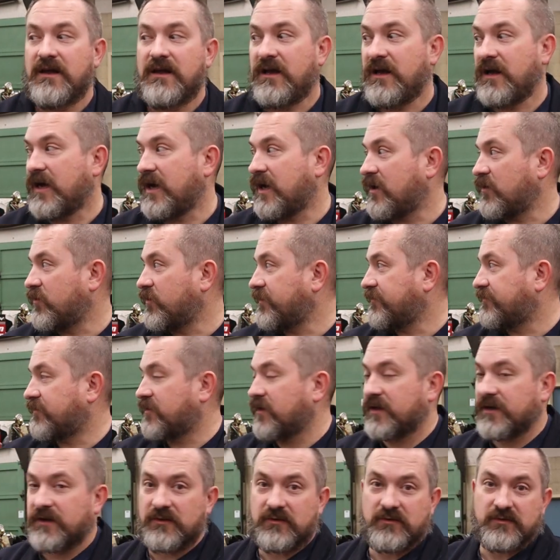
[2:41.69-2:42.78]
Uh, we've
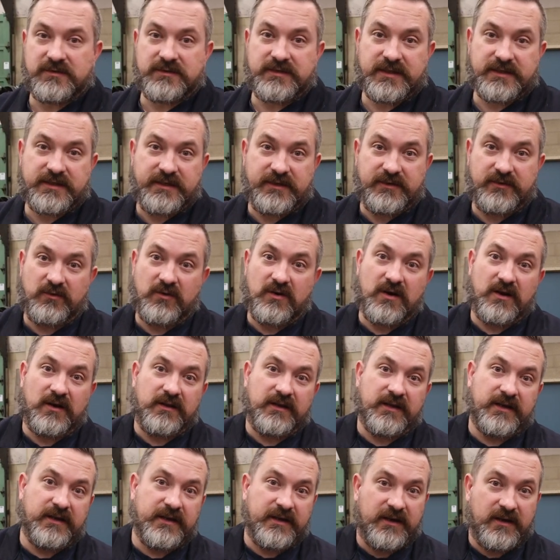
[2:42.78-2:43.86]
got an old 62
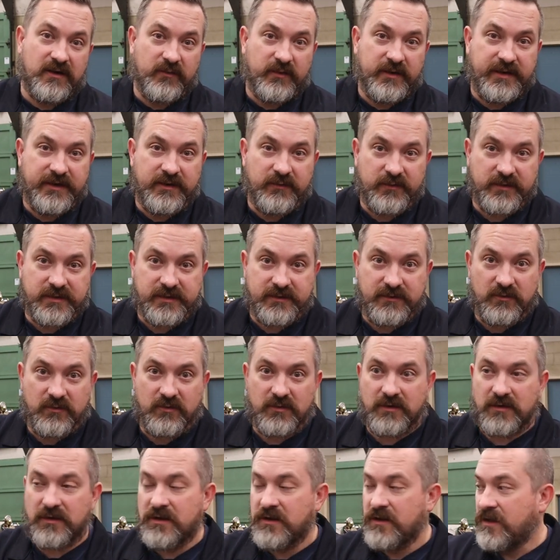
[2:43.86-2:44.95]
Harley in here we need to
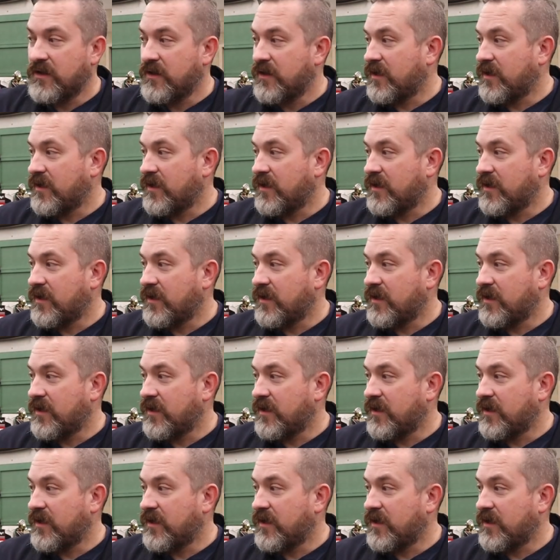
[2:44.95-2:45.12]
restore.